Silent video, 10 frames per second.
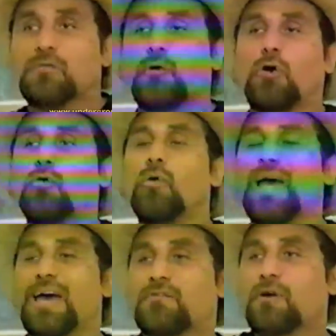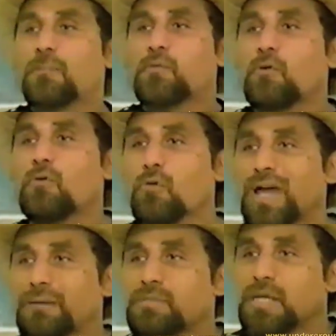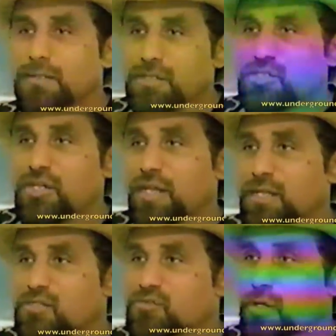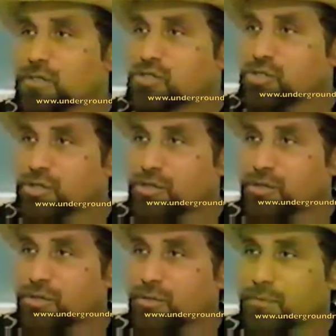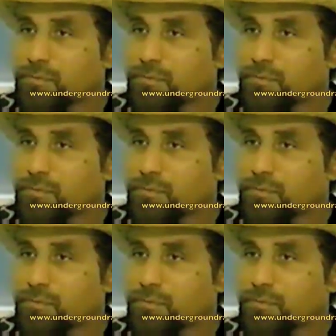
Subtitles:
for whoever programs the genetic structure.